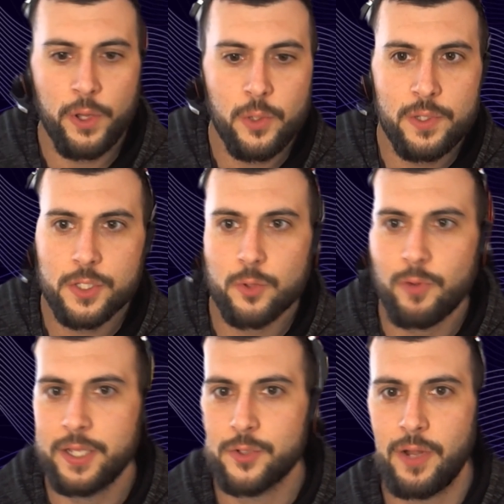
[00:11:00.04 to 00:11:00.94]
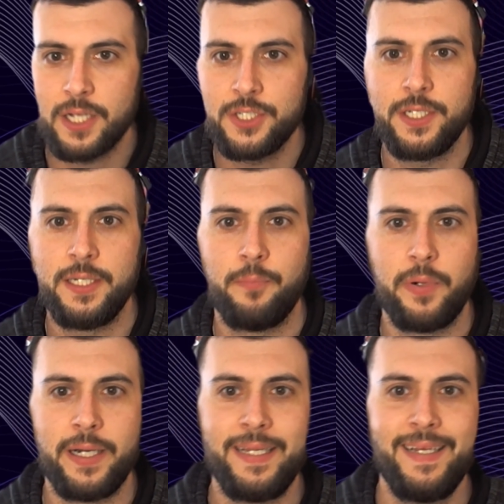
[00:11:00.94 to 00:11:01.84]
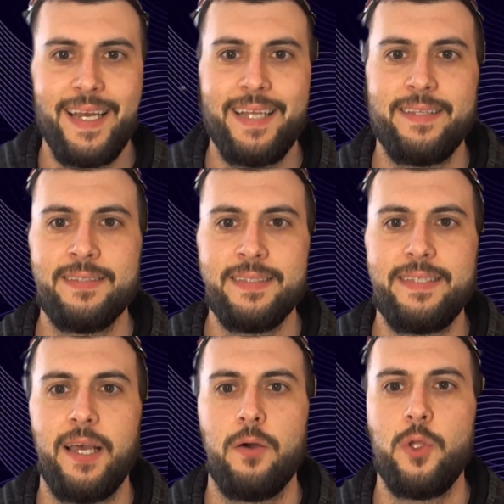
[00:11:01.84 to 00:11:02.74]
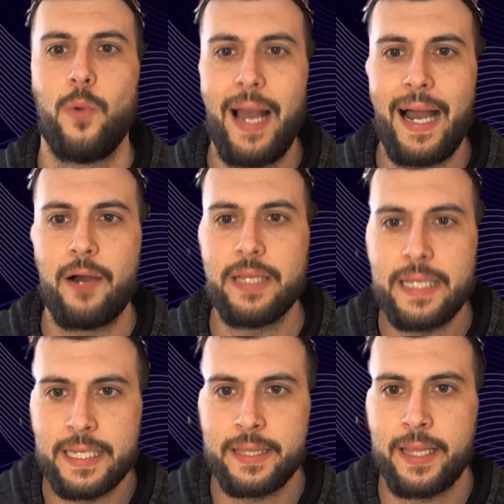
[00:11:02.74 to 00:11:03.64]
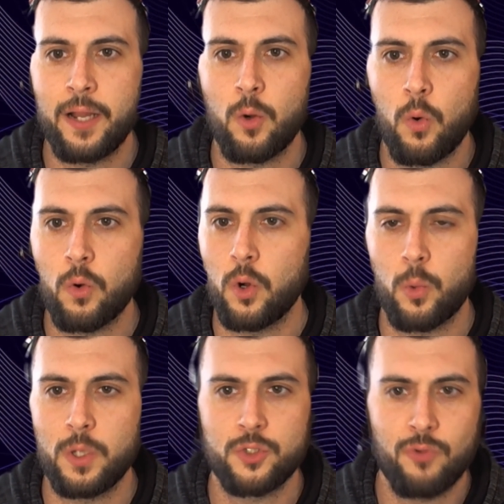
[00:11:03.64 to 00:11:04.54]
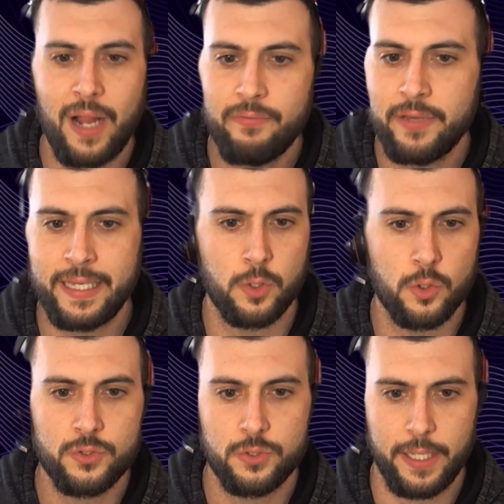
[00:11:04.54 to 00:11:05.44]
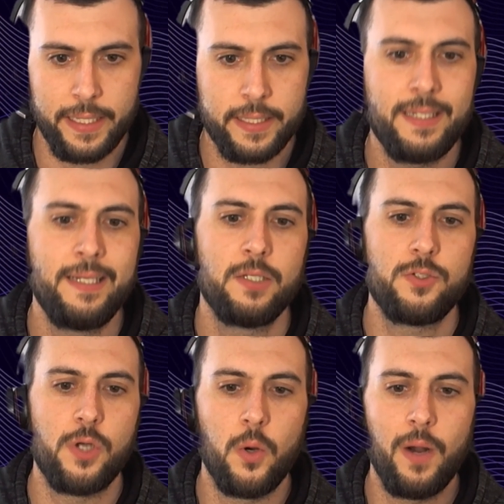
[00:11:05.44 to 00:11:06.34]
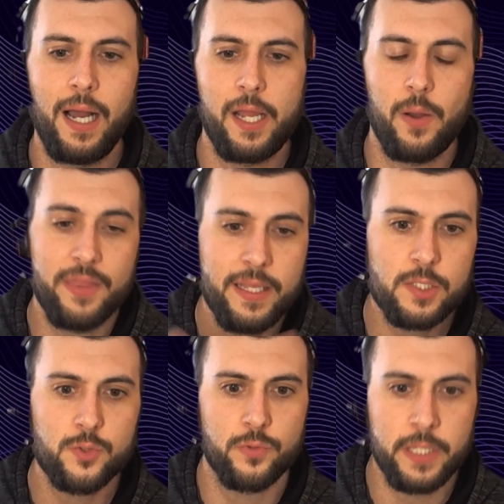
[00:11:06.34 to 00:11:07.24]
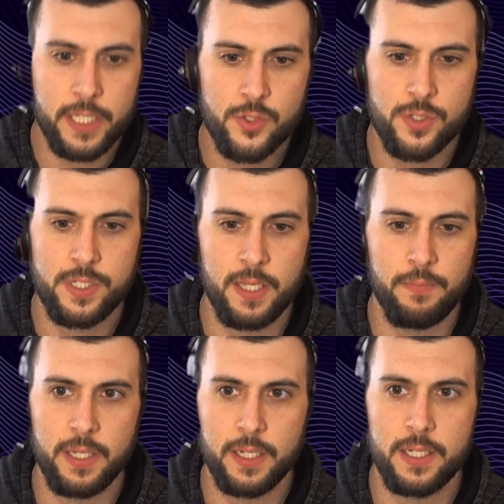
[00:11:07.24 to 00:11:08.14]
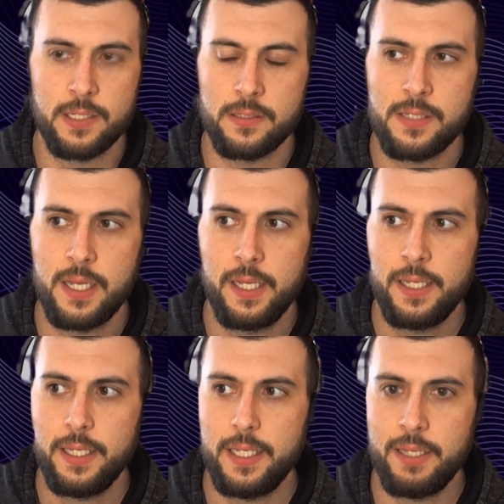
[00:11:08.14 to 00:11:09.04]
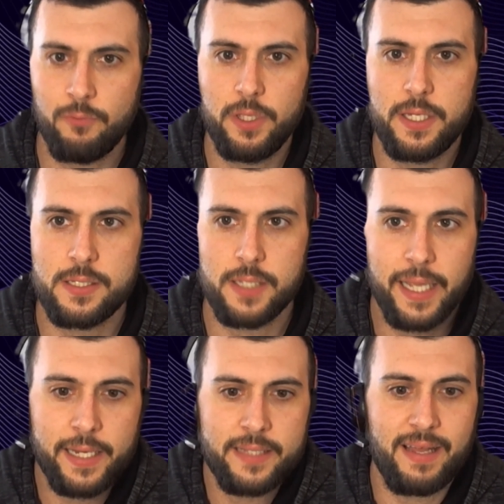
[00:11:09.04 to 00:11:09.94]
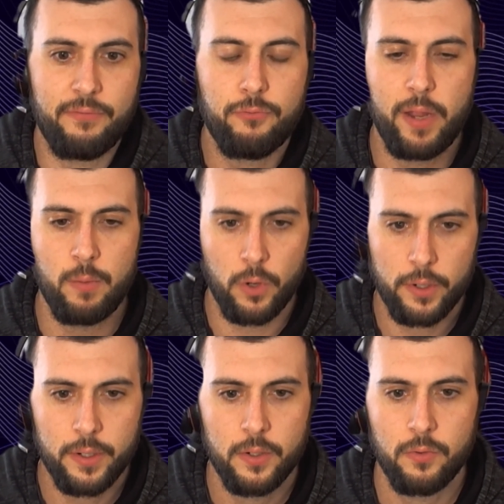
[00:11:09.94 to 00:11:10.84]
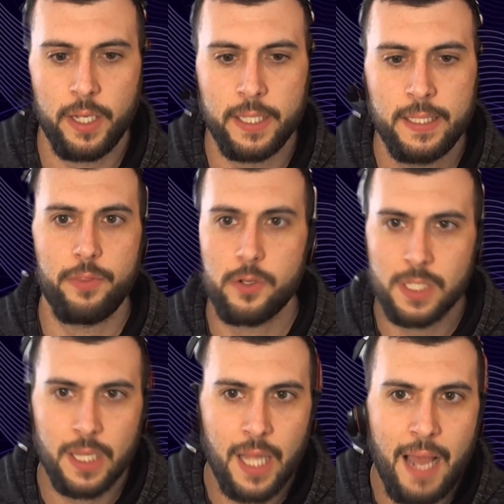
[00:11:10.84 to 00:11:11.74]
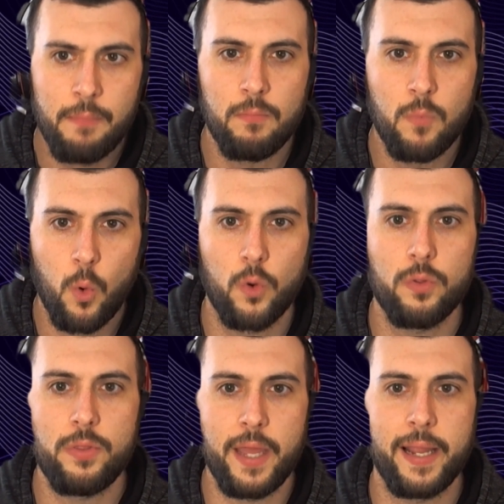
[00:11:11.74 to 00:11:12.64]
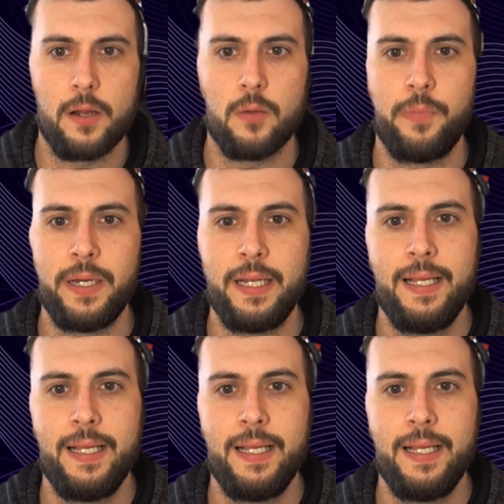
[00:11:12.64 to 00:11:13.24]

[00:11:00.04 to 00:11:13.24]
you into the right direction, but it doesn't tell you how to get there or what traffic it looks like. So I think that's really interesting because it really is, again, it's that framework, right? There's a lot more there, but